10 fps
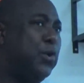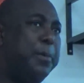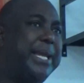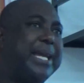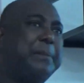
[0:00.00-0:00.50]

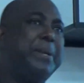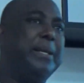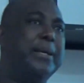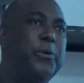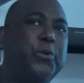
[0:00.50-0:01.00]
Dominican
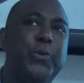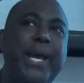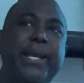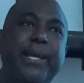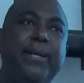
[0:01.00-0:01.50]
builder who's
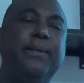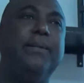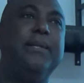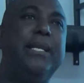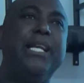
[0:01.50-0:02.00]
right here.
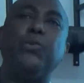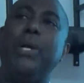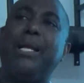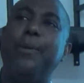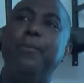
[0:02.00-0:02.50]
Let's
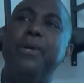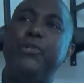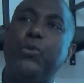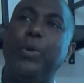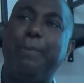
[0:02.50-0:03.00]
welcome
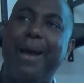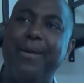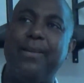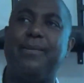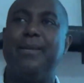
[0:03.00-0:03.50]
Stuart
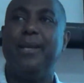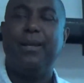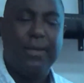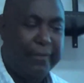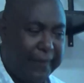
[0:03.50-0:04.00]
Paris, a
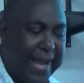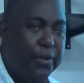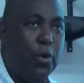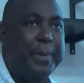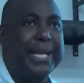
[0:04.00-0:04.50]

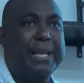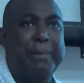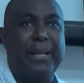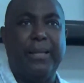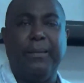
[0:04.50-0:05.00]
fine Dominican
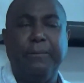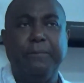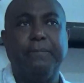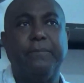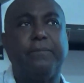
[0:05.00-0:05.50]
builder.
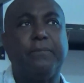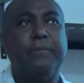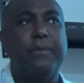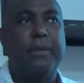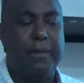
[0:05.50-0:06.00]

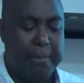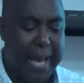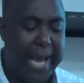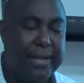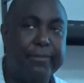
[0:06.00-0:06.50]

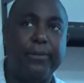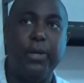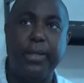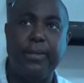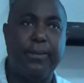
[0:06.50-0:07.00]
I had a
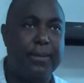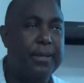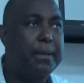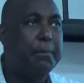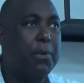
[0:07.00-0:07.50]
good
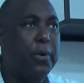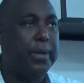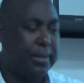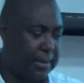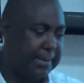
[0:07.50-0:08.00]
more
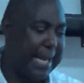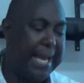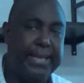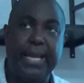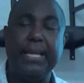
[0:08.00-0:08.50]

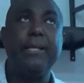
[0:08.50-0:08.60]
standing